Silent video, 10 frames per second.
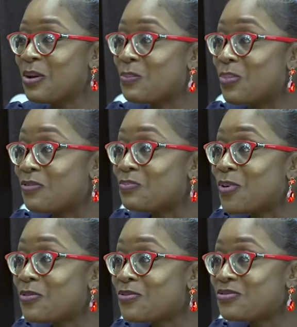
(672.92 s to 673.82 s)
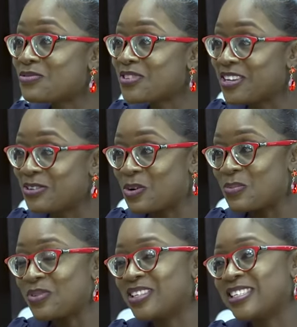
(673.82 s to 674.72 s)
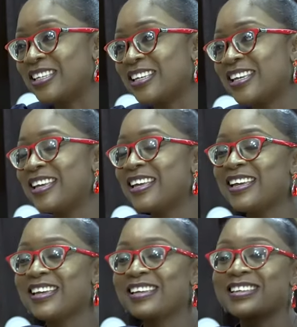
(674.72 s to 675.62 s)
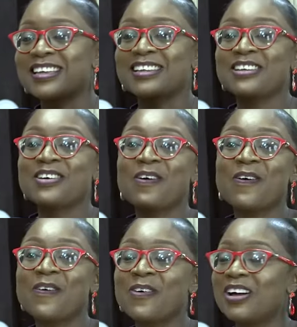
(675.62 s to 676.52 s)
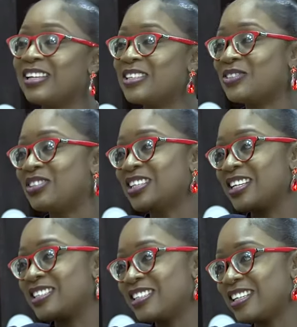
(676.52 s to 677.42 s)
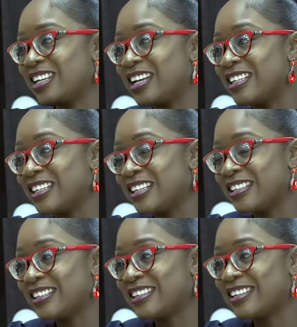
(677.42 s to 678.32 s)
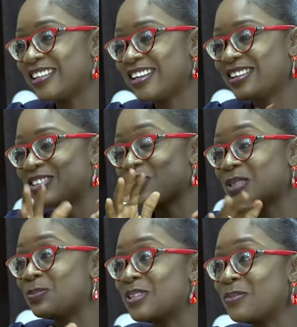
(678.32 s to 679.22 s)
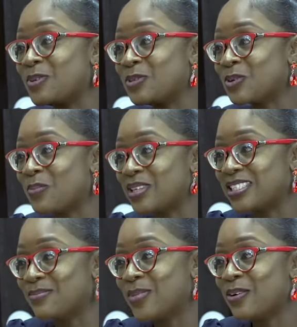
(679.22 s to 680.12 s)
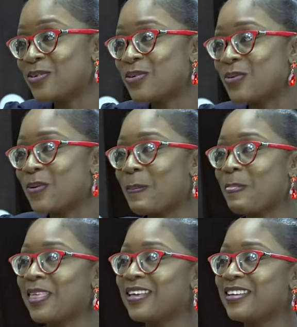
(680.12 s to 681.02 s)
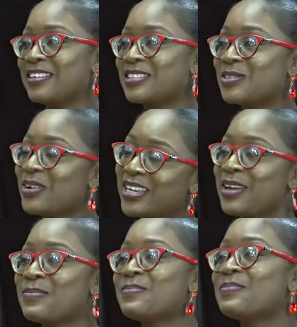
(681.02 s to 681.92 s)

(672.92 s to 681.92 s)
puff puff in the community, gathered all her little change and then transported me to come and see my uncle. So I came.